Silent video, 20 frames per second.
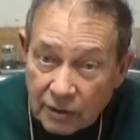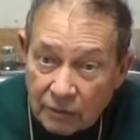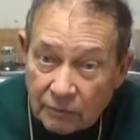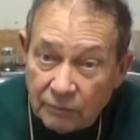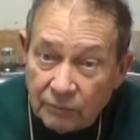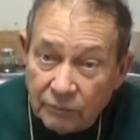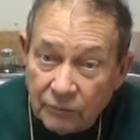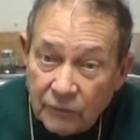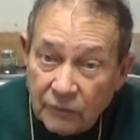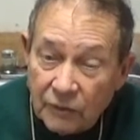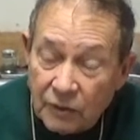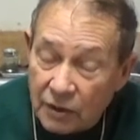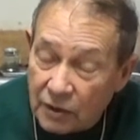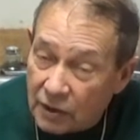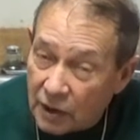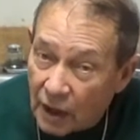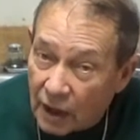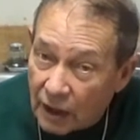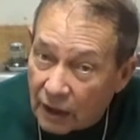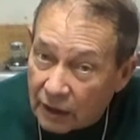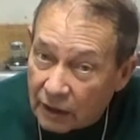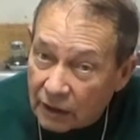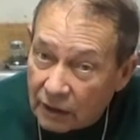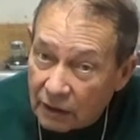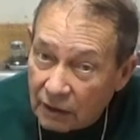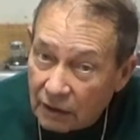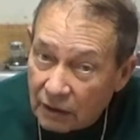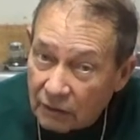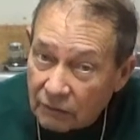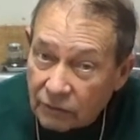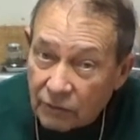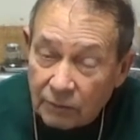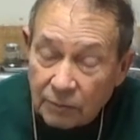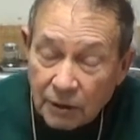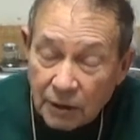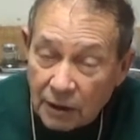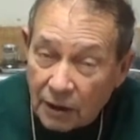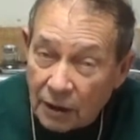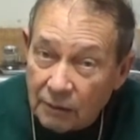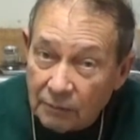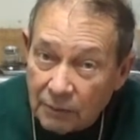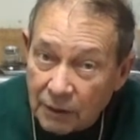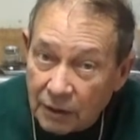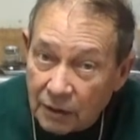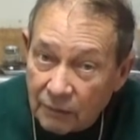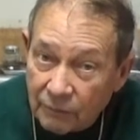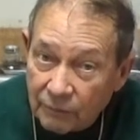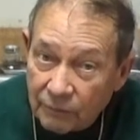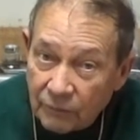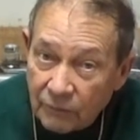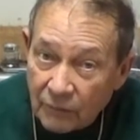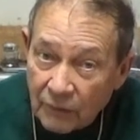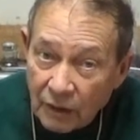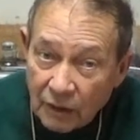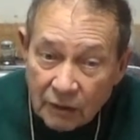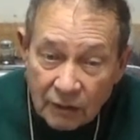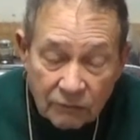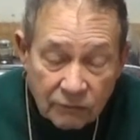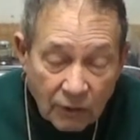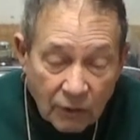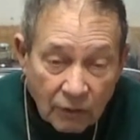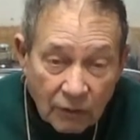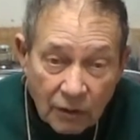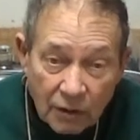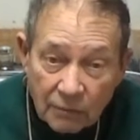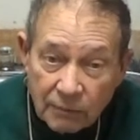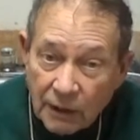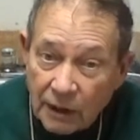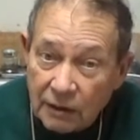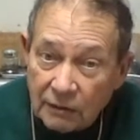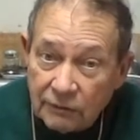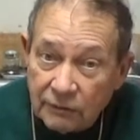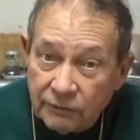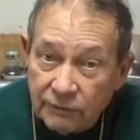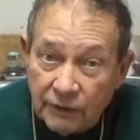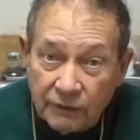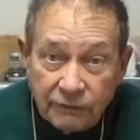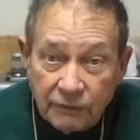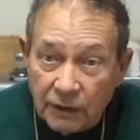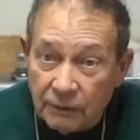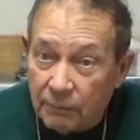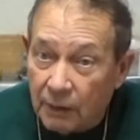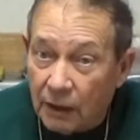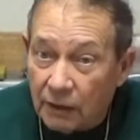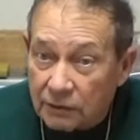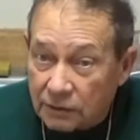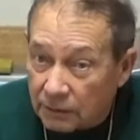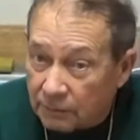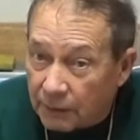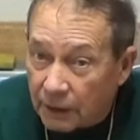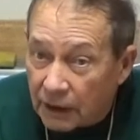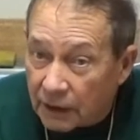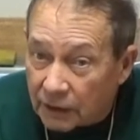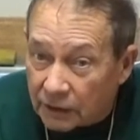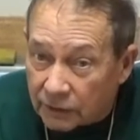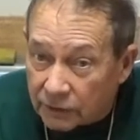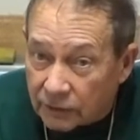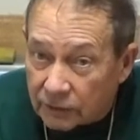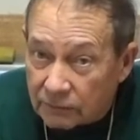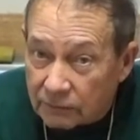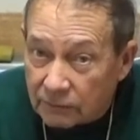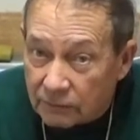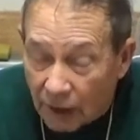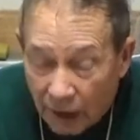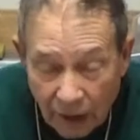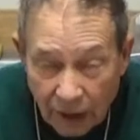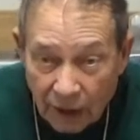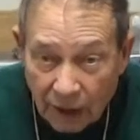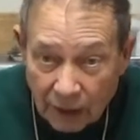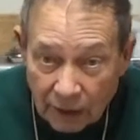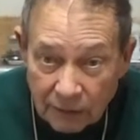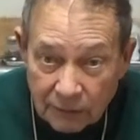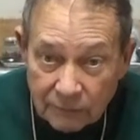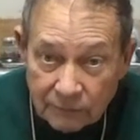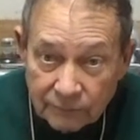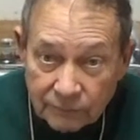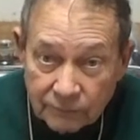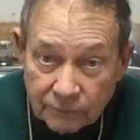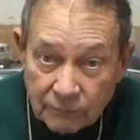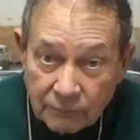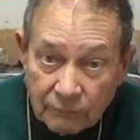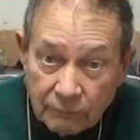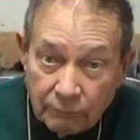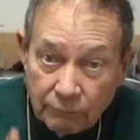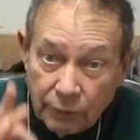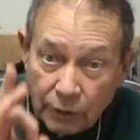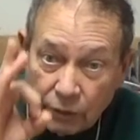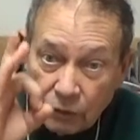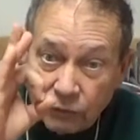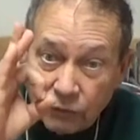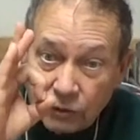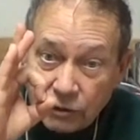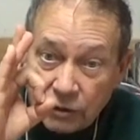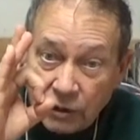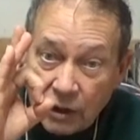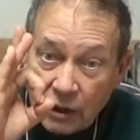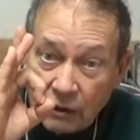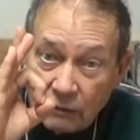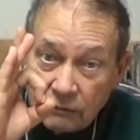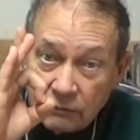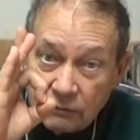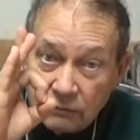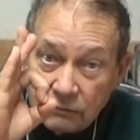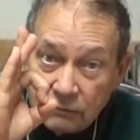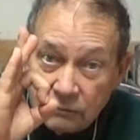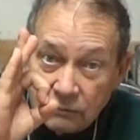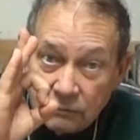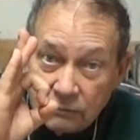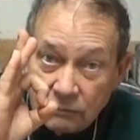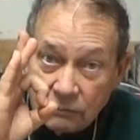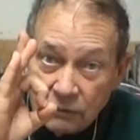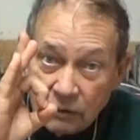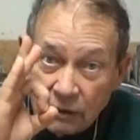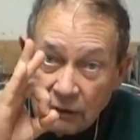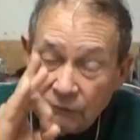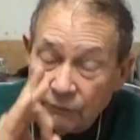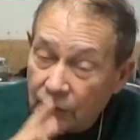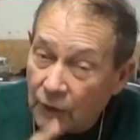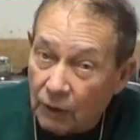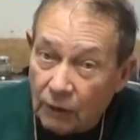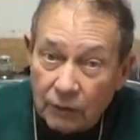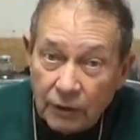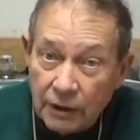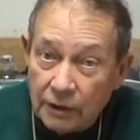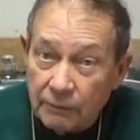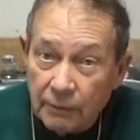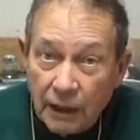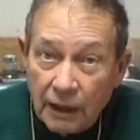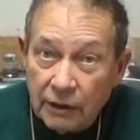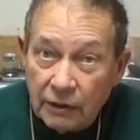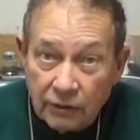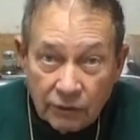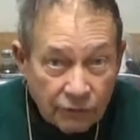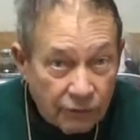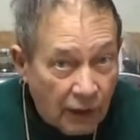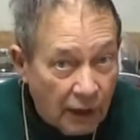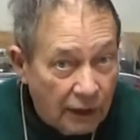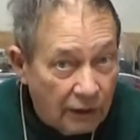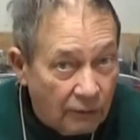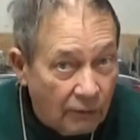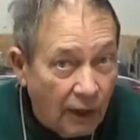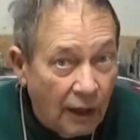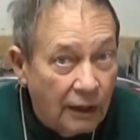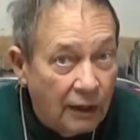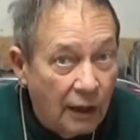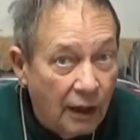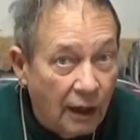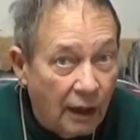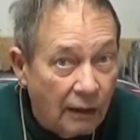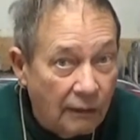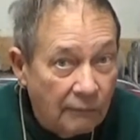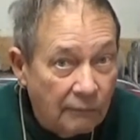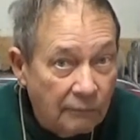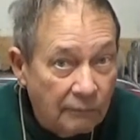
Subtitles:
them today from Colombia for about 50 bucks a piece. Now, beautiful stuff. Go on eBay, you can find it right now.